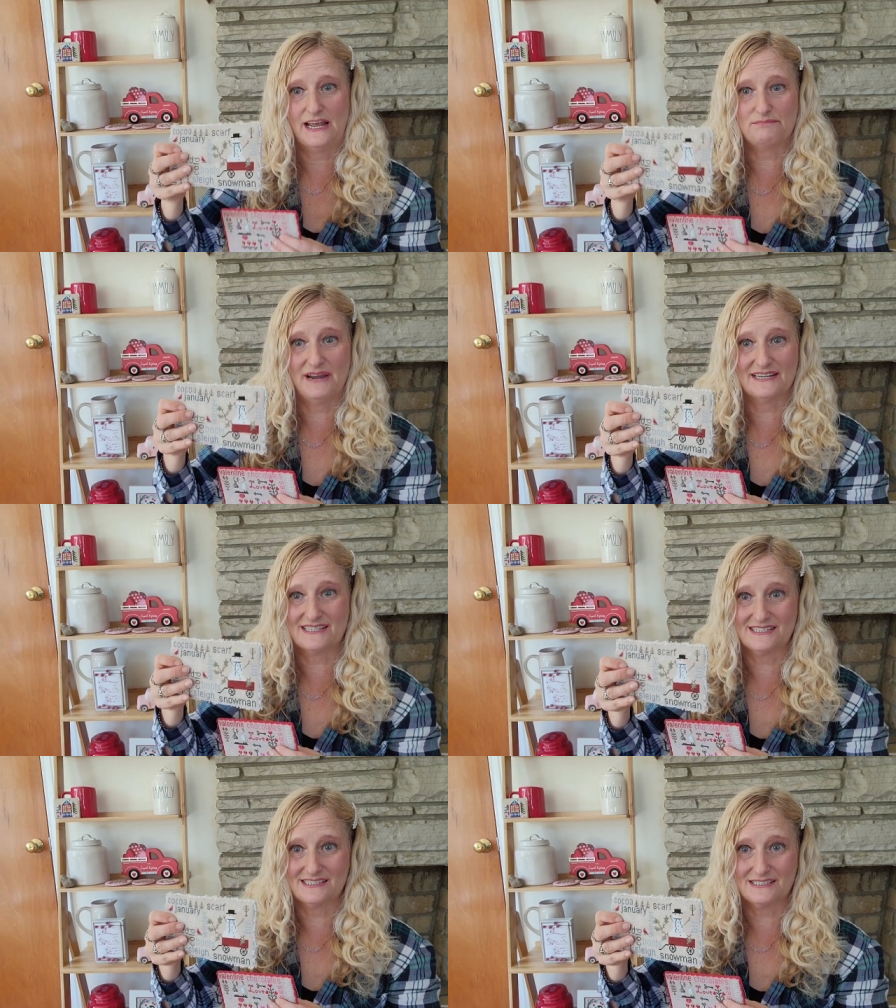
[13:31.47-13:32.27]
that
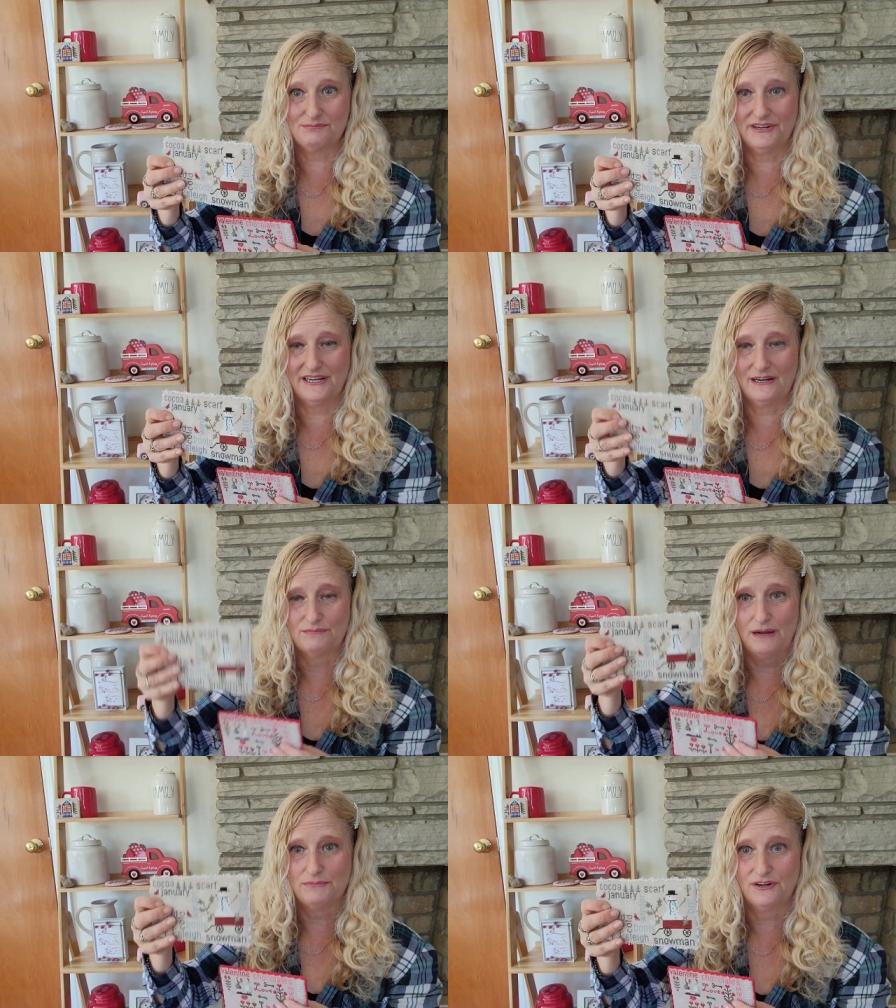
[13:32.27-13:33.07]
basket displayed. I'm
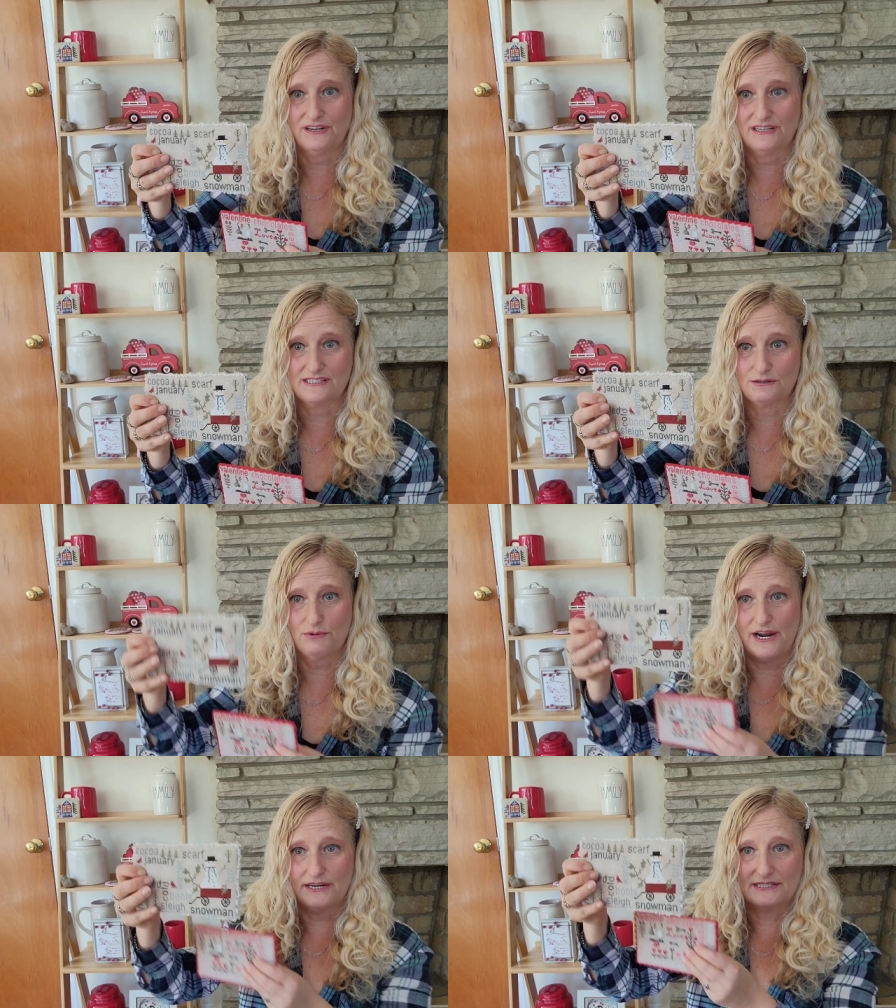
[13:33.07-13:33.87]
not putting these
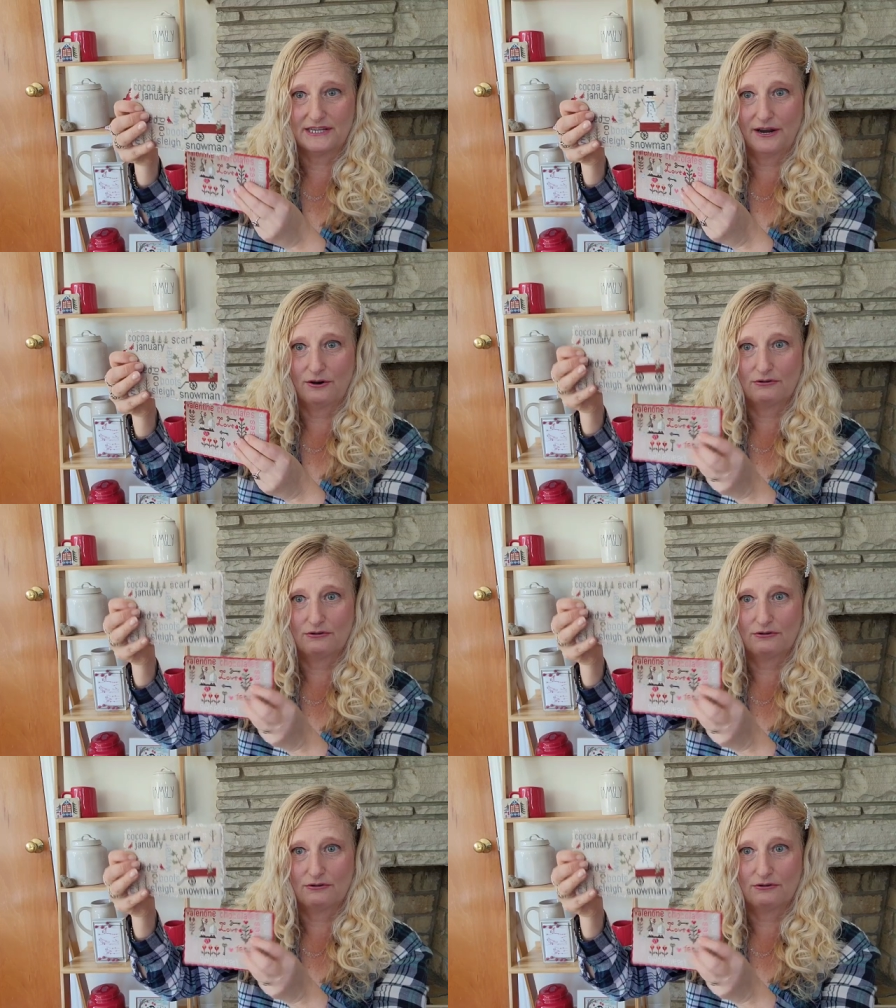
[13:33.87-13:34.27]
away, so